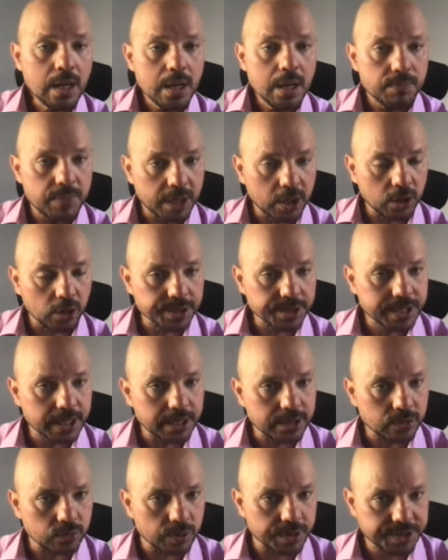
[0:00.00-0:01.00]
because
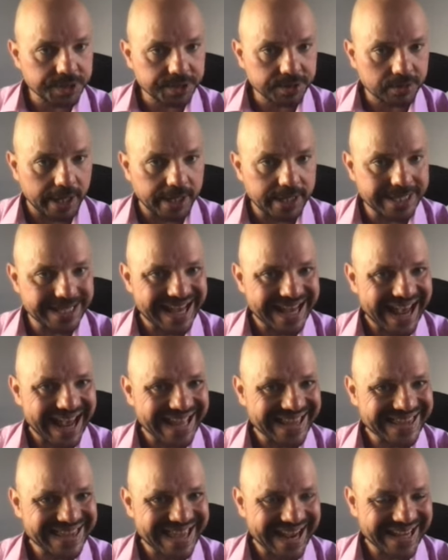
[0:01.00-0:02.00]
it was trading
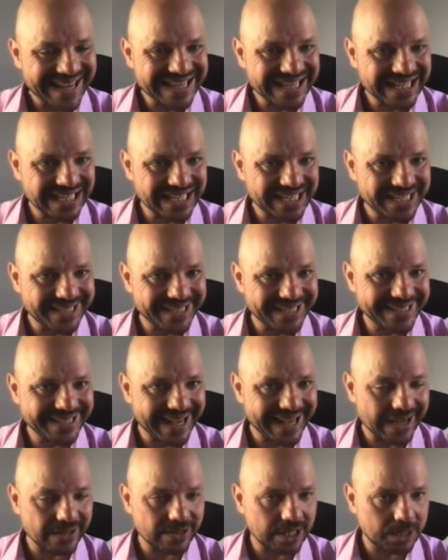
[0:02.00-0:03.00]
at technically
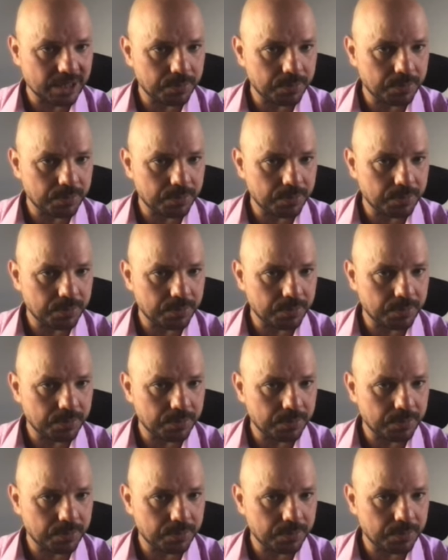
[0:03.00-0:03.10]
discounted